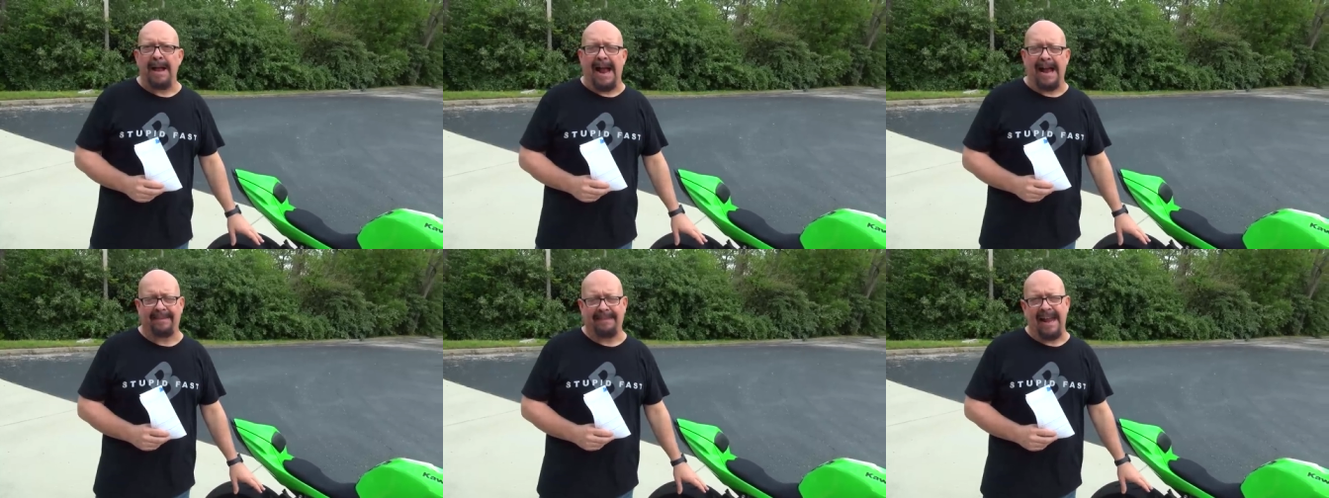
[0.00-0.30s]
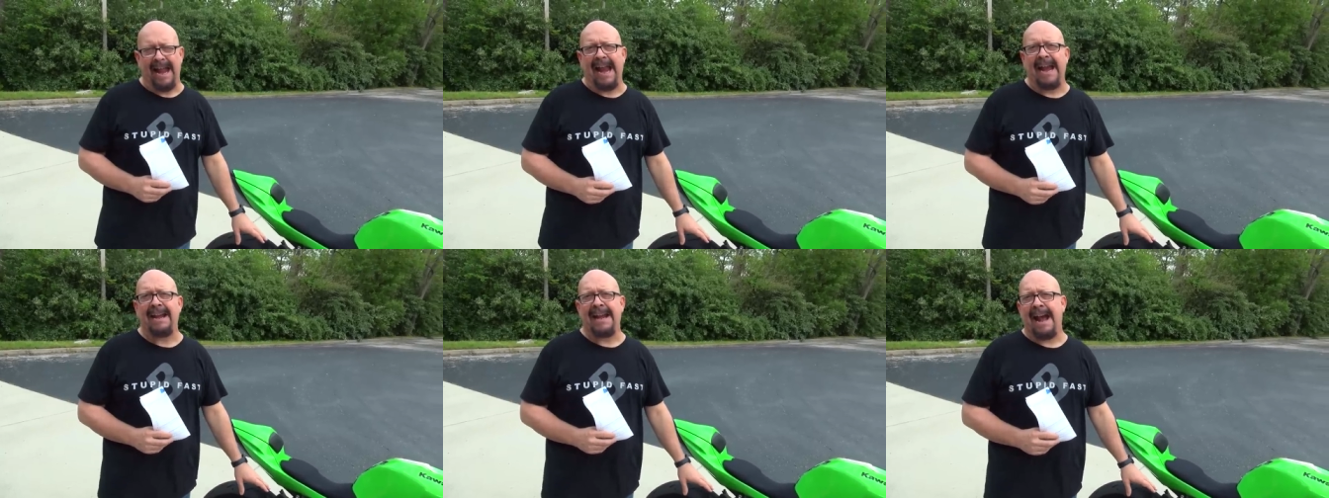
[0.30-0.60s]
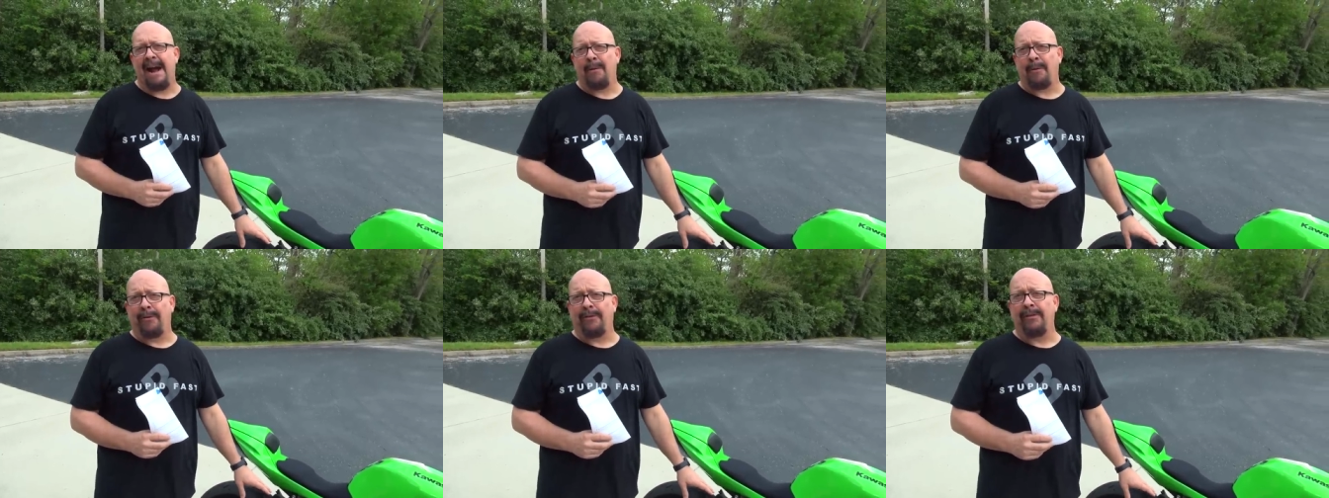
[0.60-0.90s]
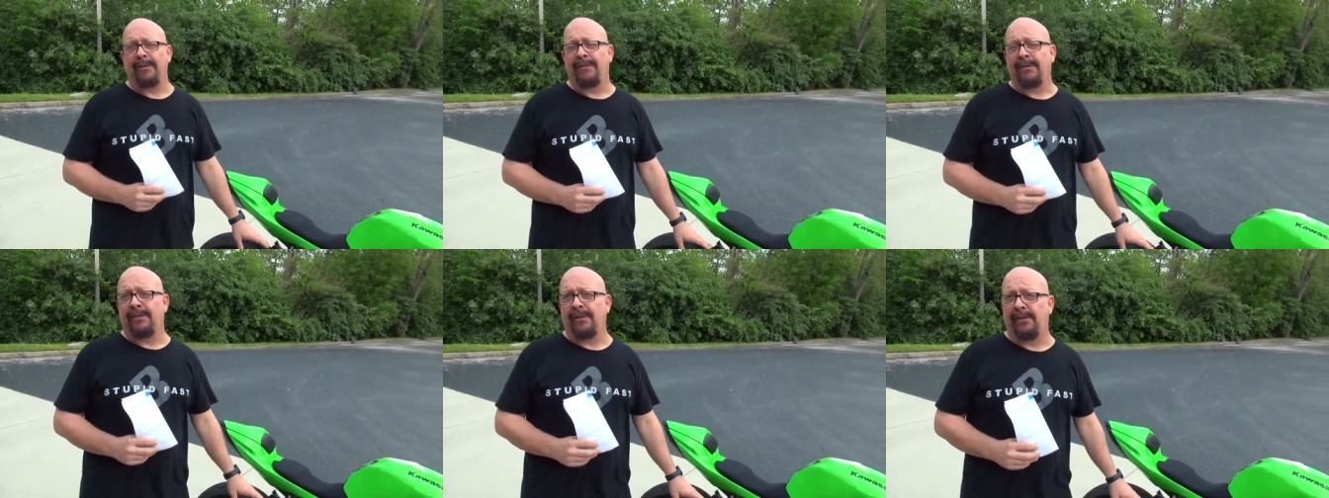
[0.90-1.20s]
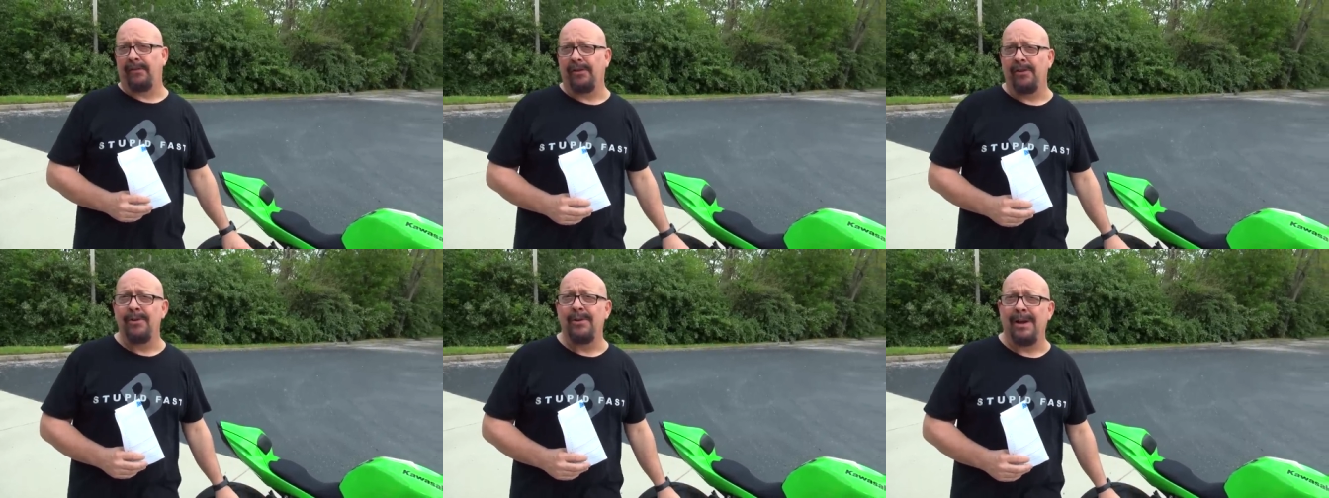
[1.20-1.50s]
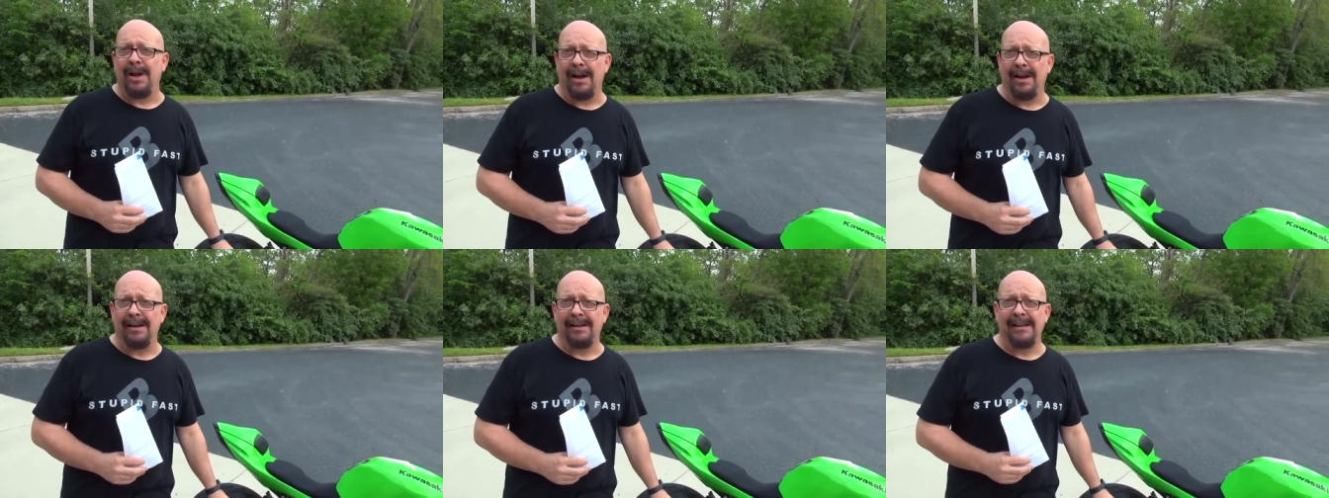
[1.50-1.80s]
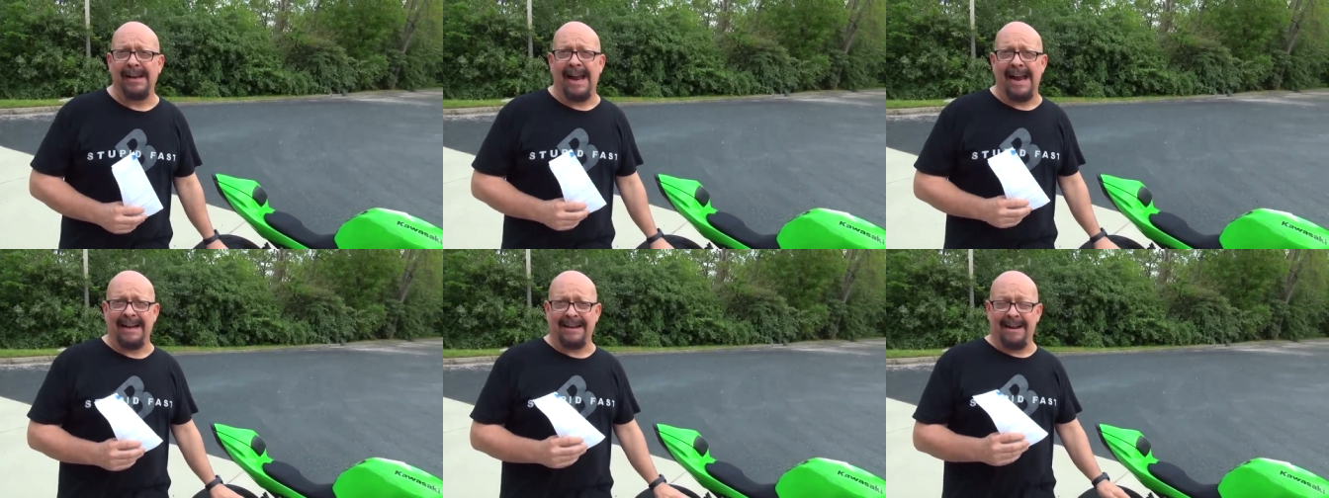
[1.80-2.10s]
at the 8 hours of Suzuka
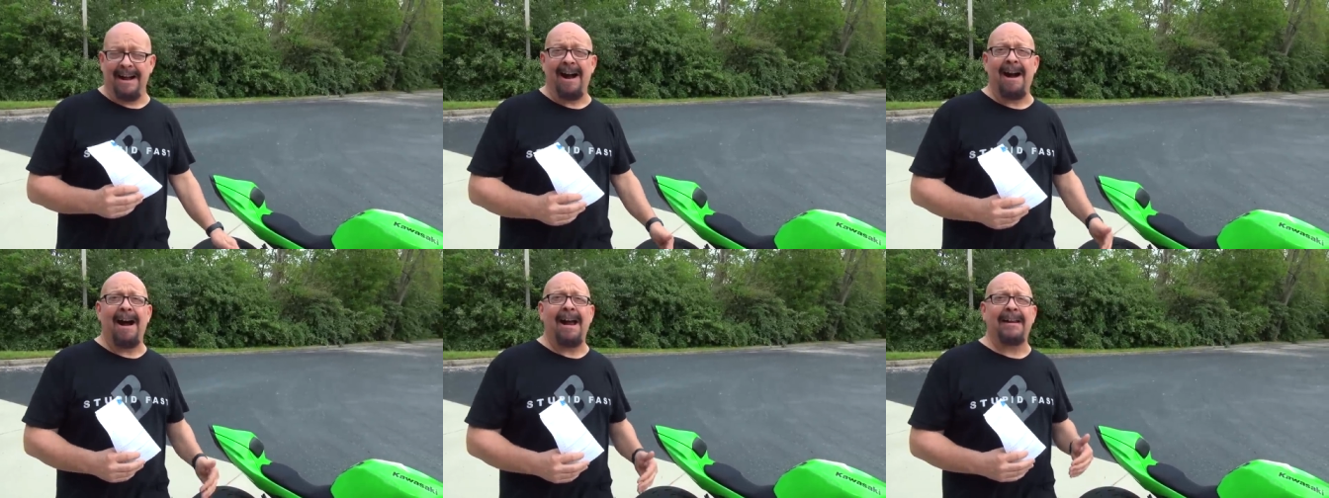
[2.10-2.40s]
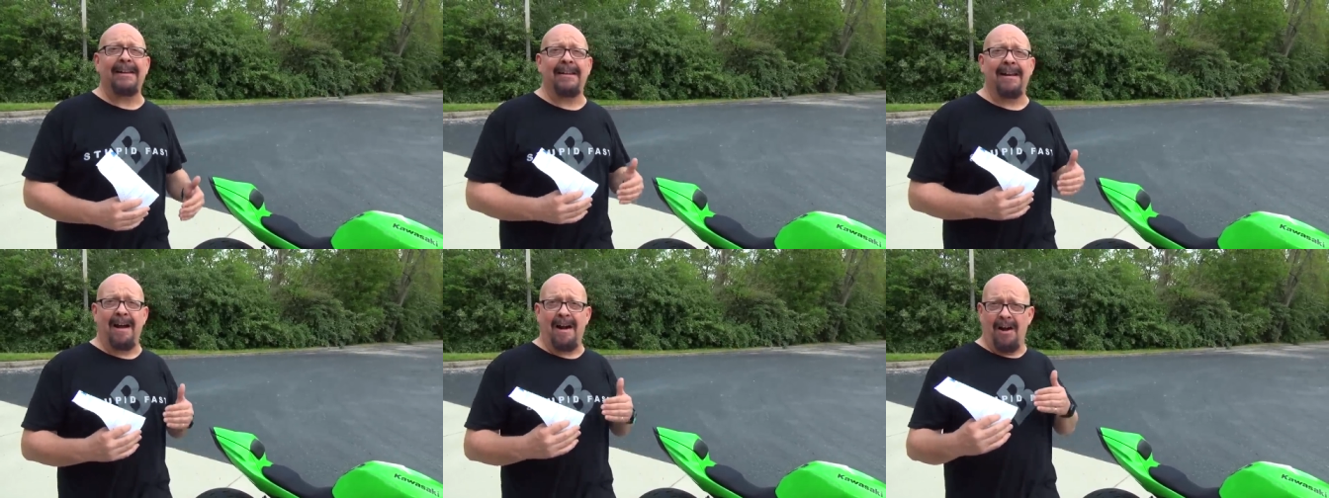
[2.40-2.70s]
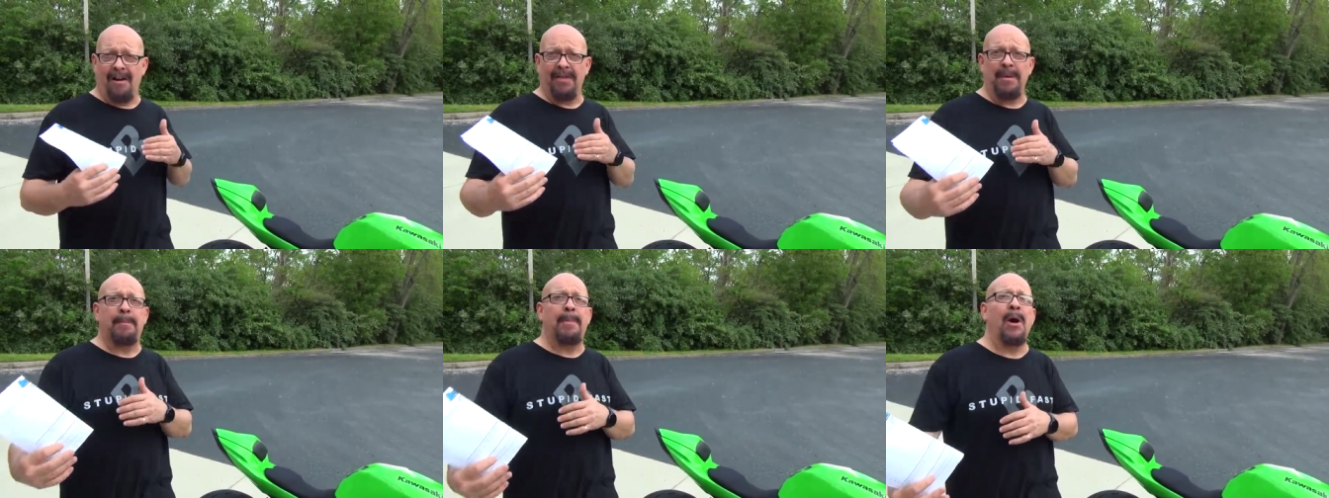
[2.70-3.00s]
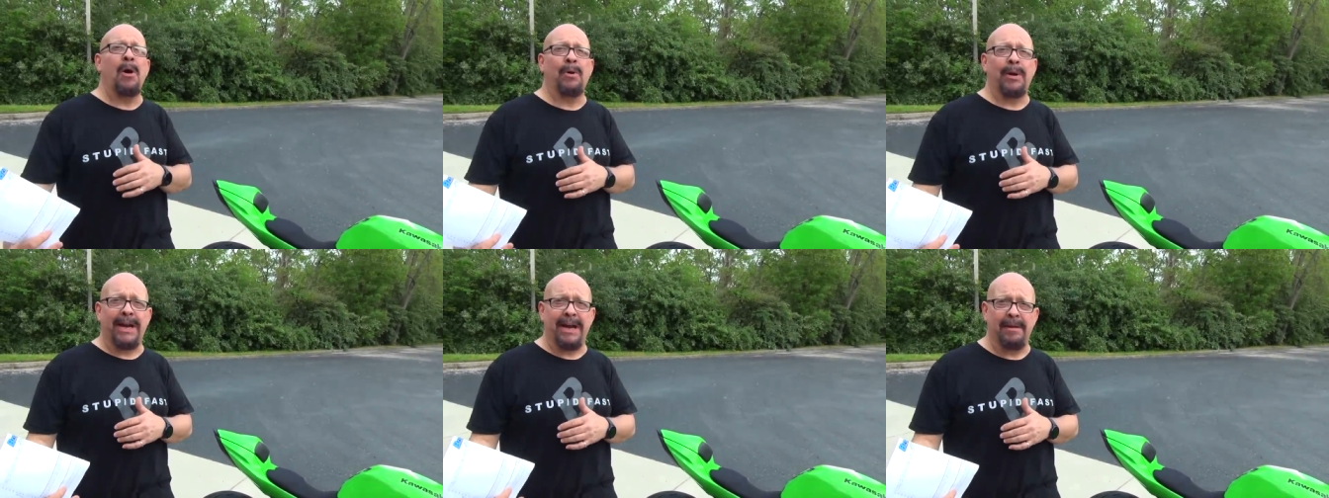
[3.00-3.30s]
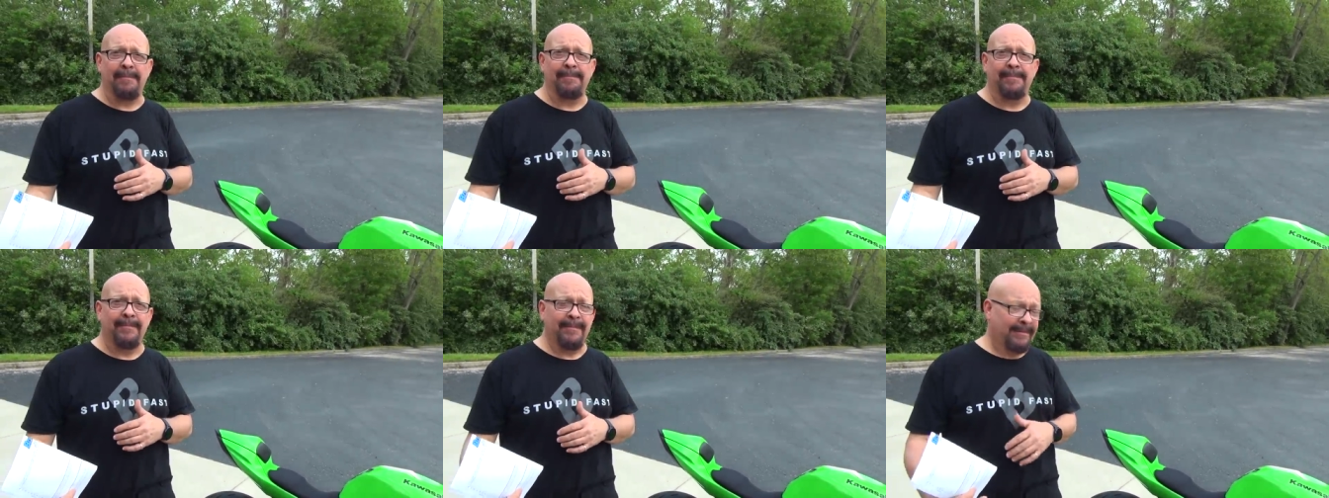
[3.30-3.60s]
and got on the podium.